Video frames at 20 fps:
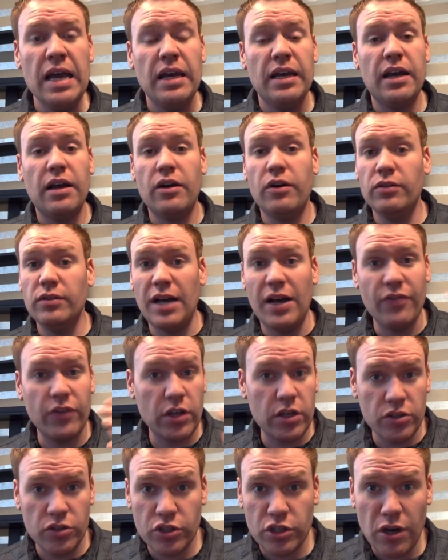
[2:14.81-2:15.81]
Now on the
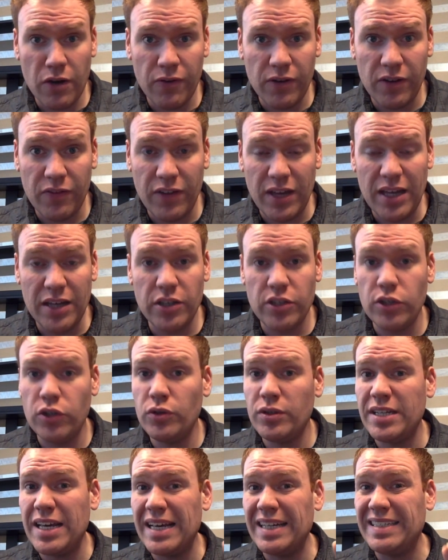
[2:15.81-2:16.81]
conservative end,
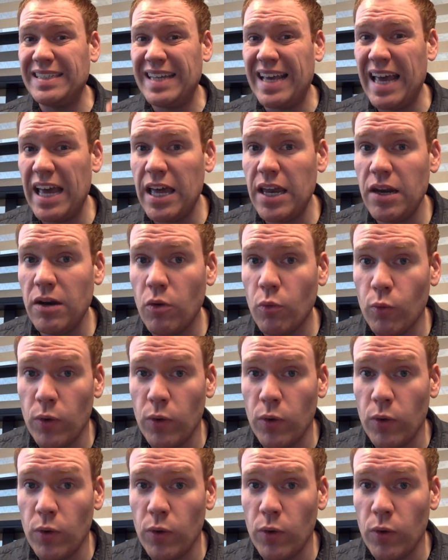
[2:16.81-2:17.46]
you take 10